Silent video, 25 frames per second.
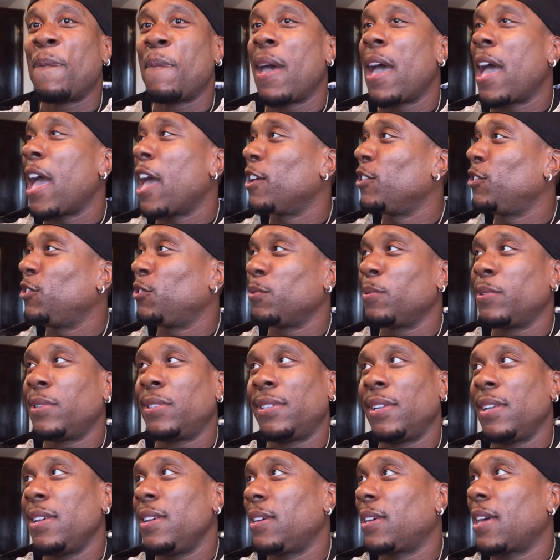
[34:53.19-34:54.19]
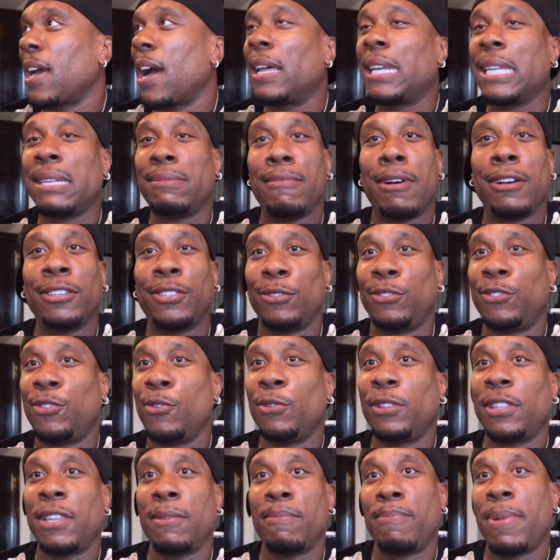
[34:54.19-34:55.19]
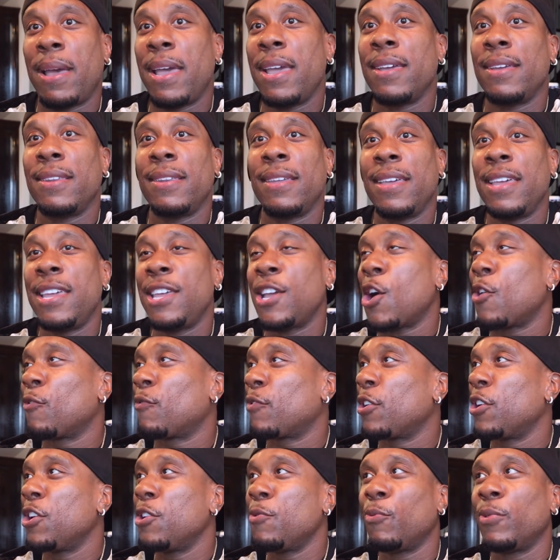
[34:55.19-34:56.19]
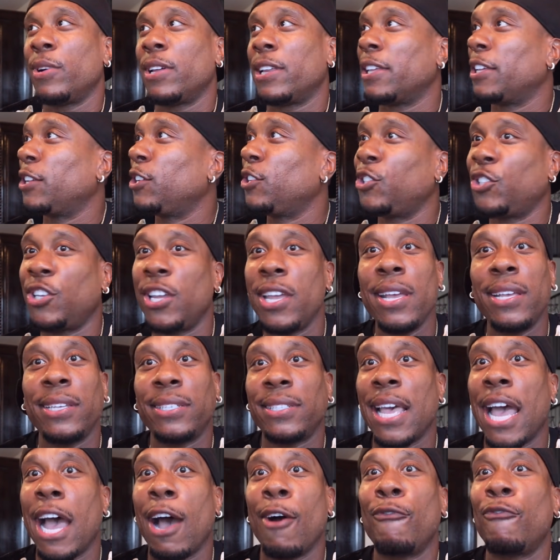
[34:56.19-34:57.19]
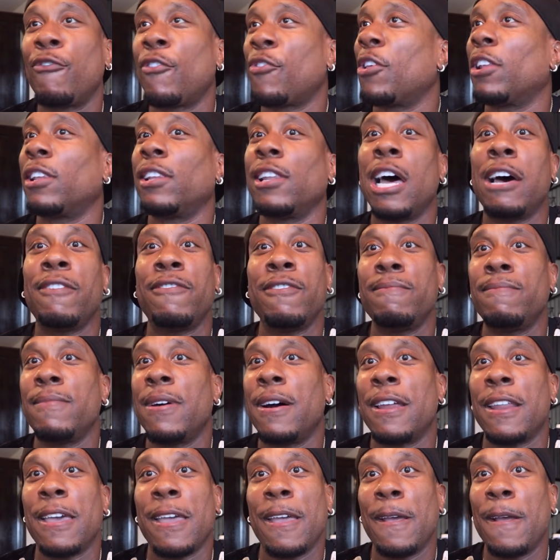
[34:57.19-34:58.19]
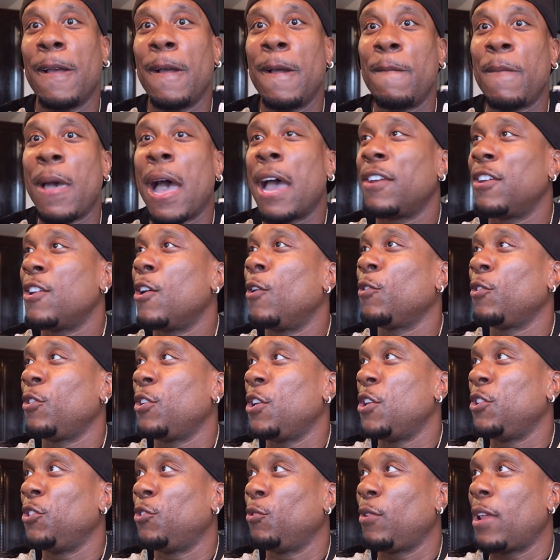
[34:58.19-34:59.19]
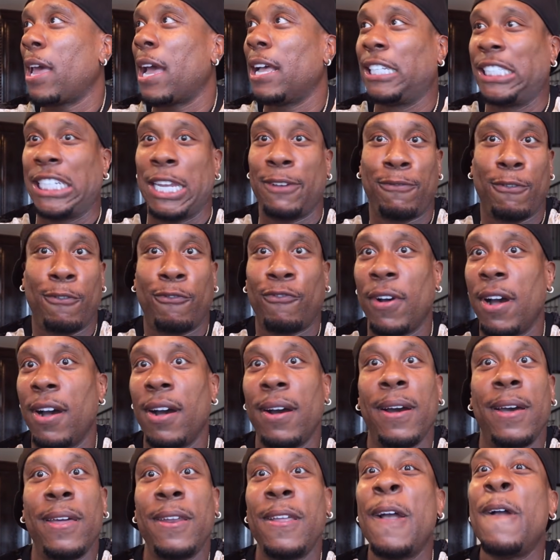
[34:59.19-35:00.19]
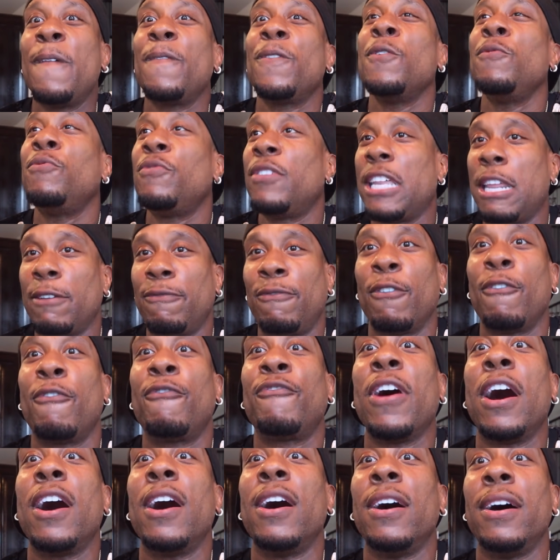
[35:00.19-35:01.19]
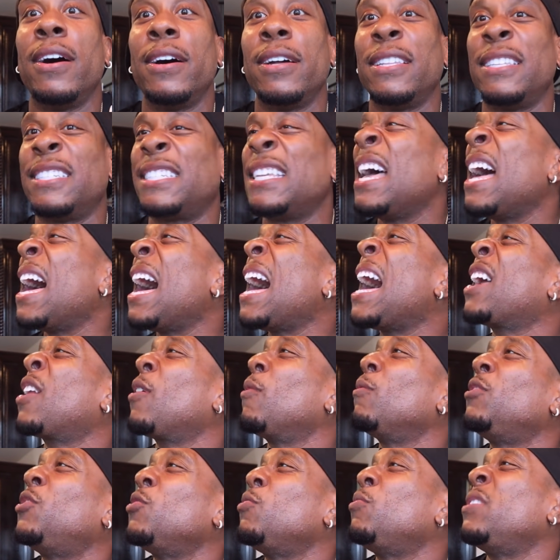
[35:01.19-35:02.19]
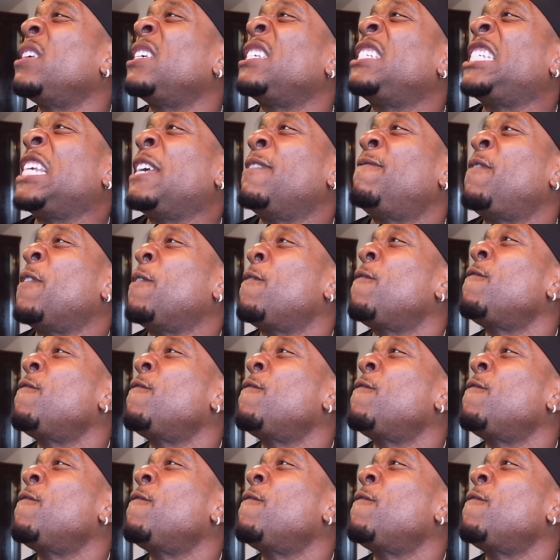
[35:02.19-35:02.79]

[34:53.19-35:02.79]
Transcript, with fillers: As you see, Kali Muscle took the bait. He over here with his cheeks out for the love of money. I know you didn't do that shit for fun. You did it for funds. I don't do this shit for